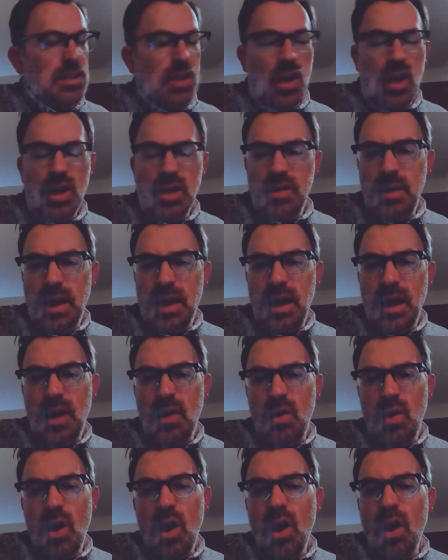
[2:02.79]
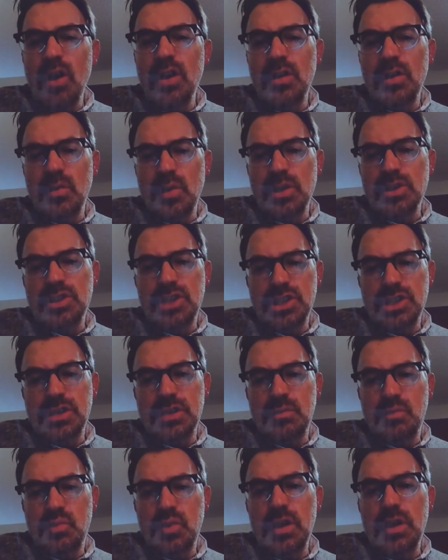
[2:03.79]
and talked about how hard it was just
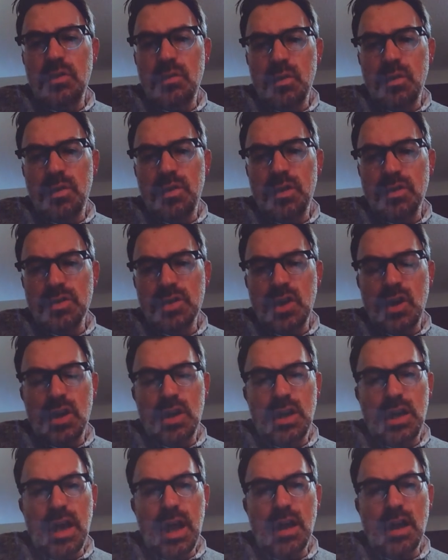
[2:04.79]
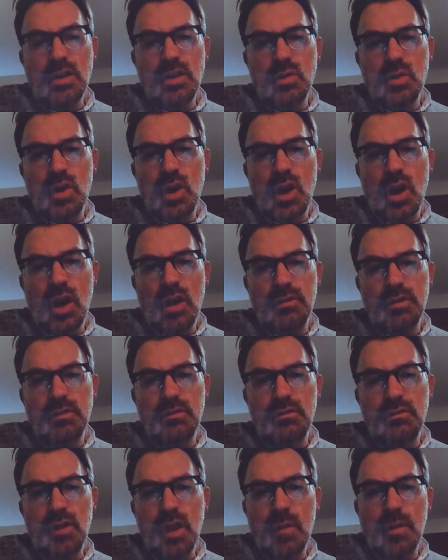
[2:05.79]
to breathe with those on and how you would often
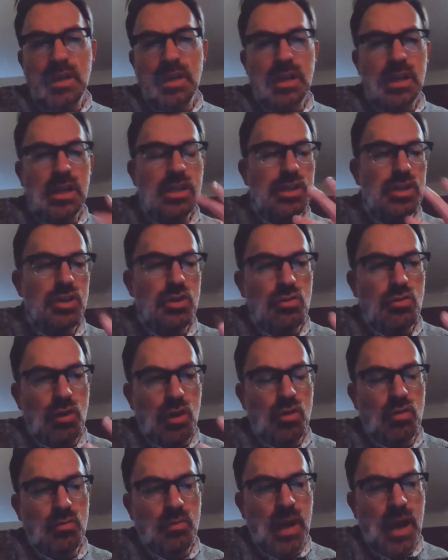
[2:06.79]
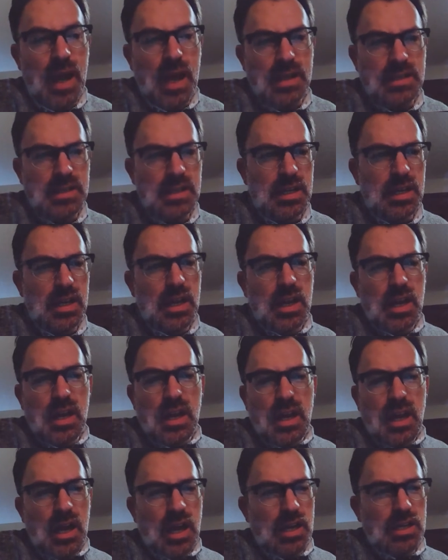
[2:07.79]
vomit into your own mask,
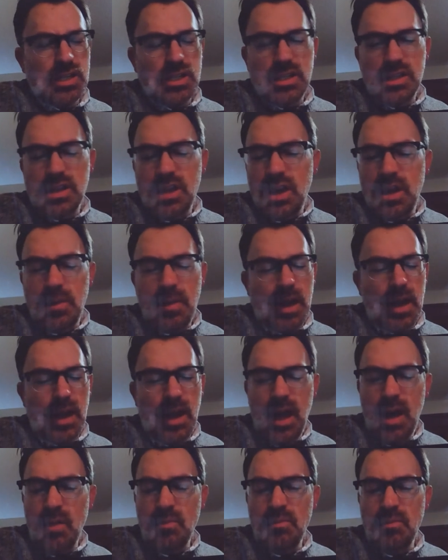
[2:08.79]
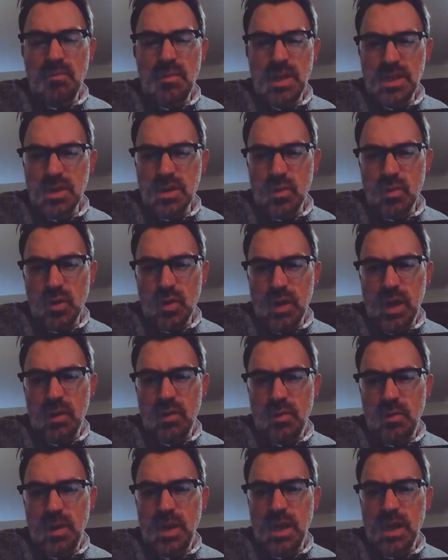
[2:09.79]
I just thought about how miserable that
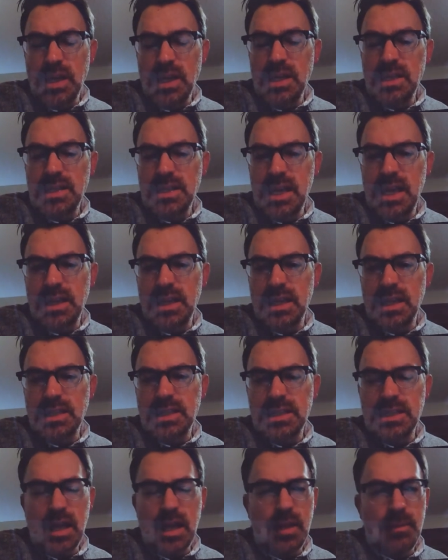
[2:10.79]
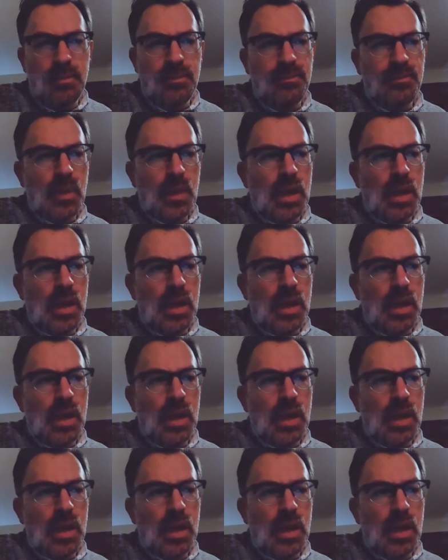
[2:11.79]
would be. And he said that some